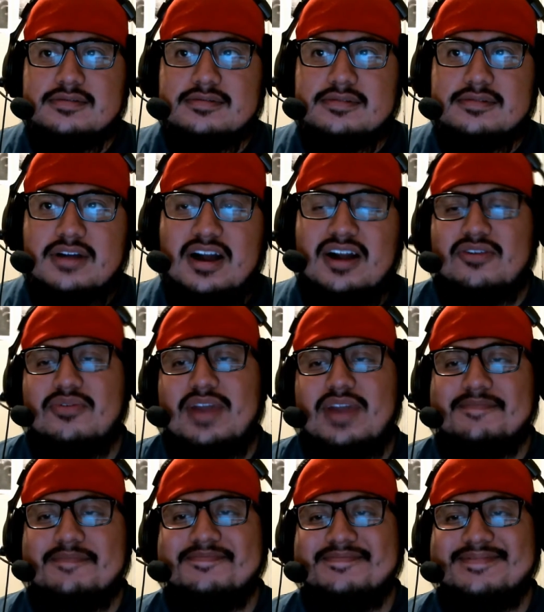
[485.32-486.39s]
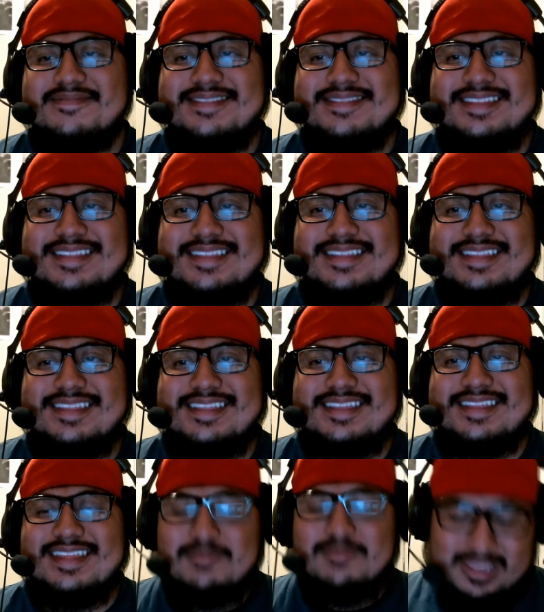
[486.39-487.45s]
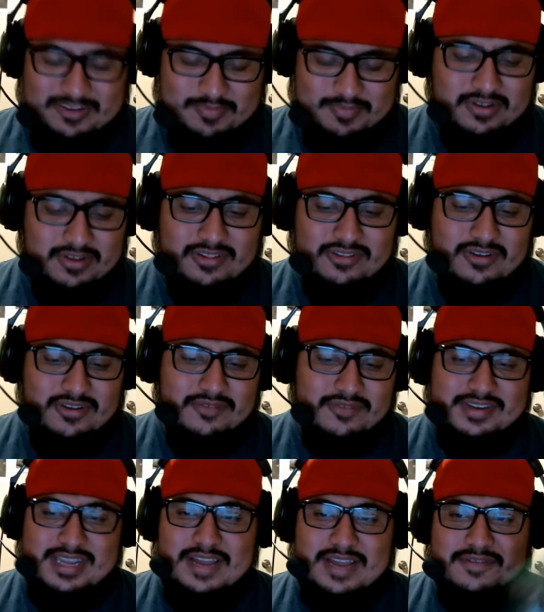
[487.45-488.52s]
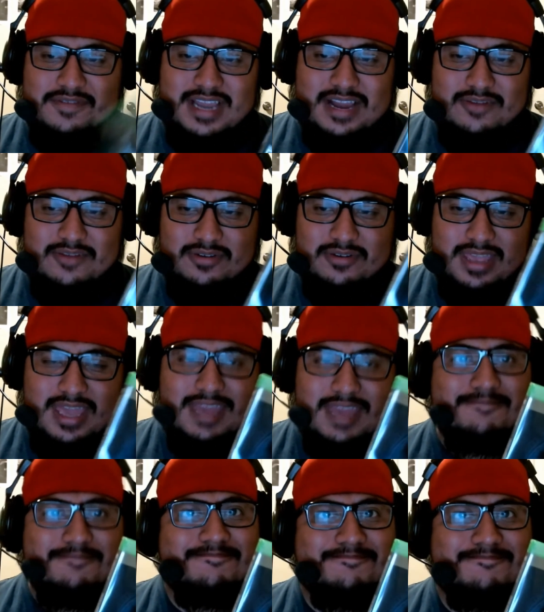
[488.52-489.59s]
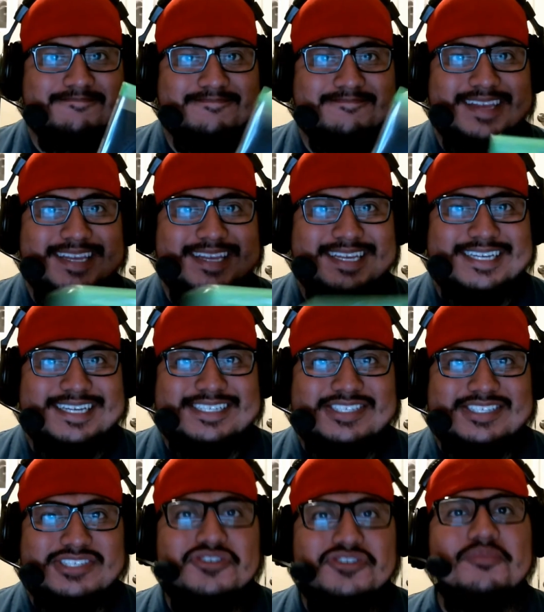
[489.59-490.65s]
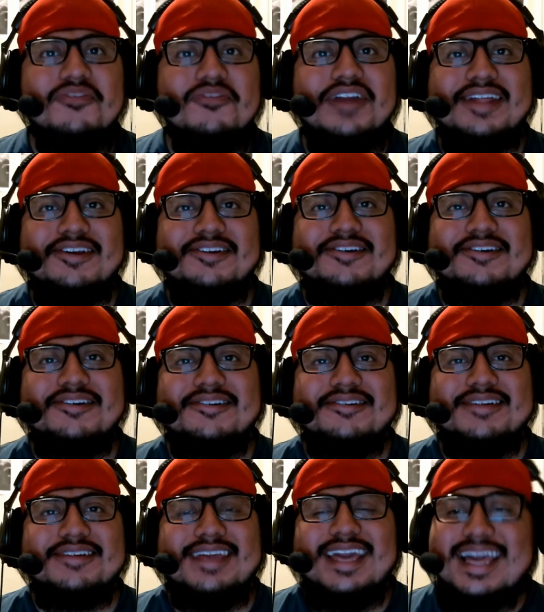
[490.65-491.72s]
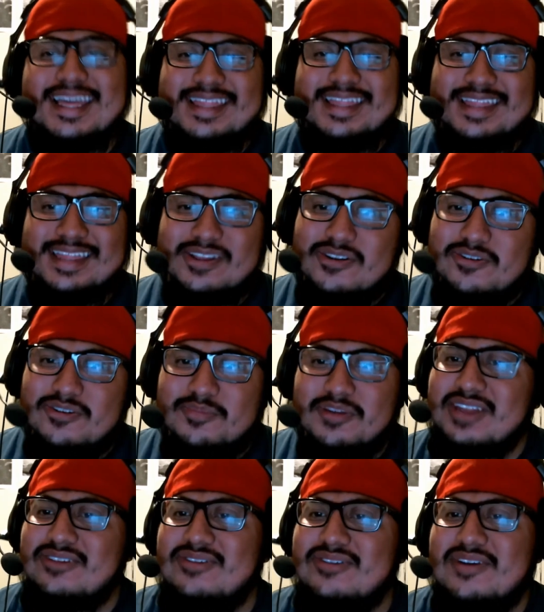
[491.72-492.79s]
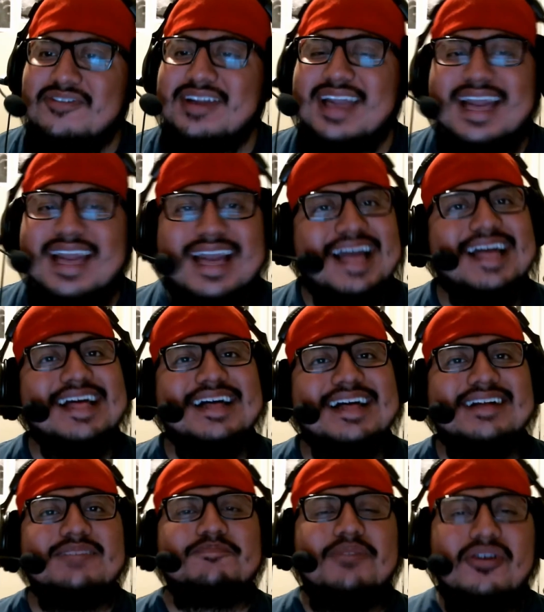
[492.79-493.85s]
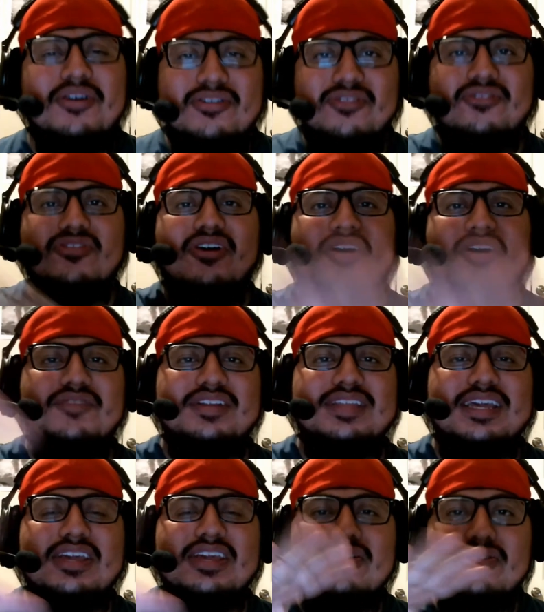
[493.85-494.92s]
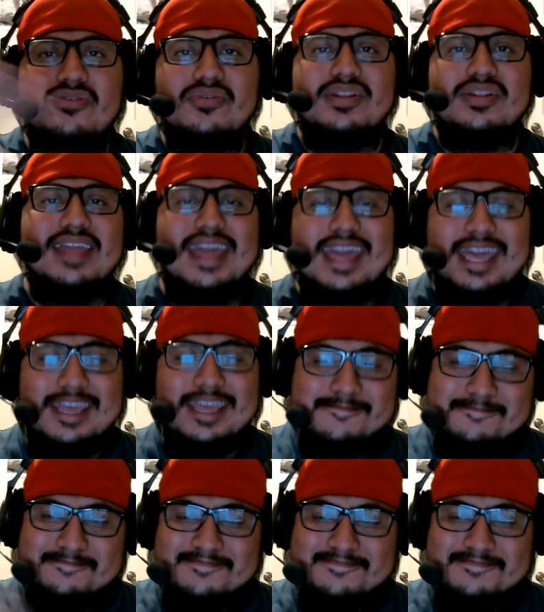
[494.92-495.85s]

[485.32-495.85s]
Ah, crap. Speaking of puzzle solving, I forgot one game. Tomb Raider! Yes, Tomb Raider, I forgot. The puzzle solving that you do in the game.